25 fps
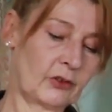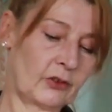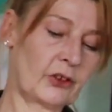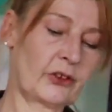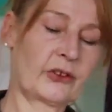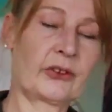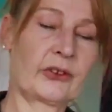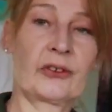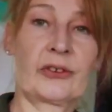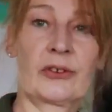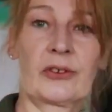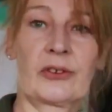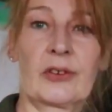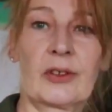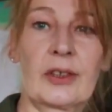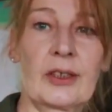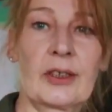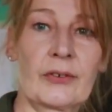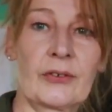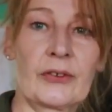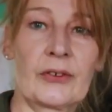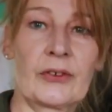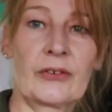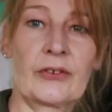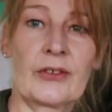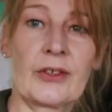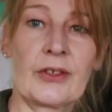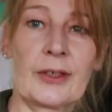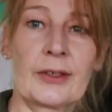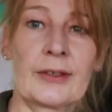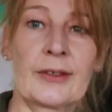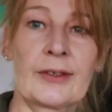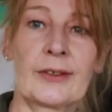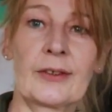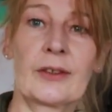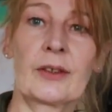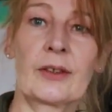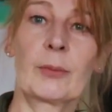just gives us
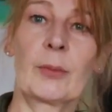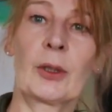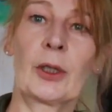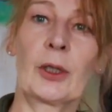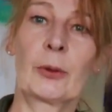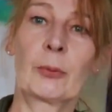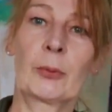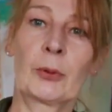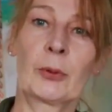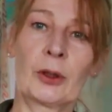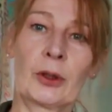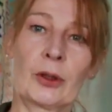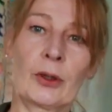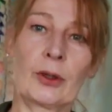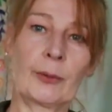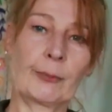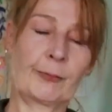this at the moment.